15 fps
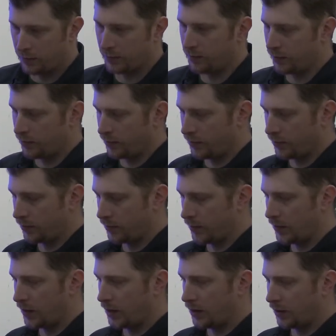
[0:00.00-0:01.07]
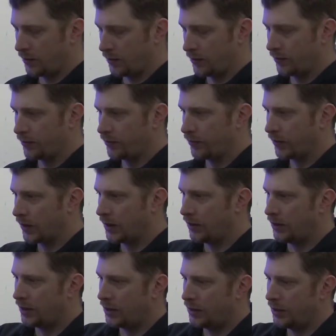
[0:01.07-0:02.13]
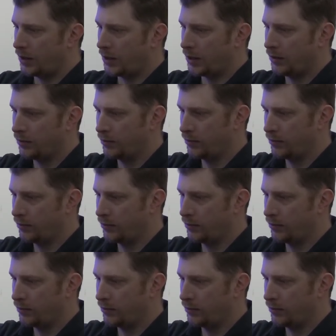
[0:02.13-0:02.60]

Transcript: sure. And then uh,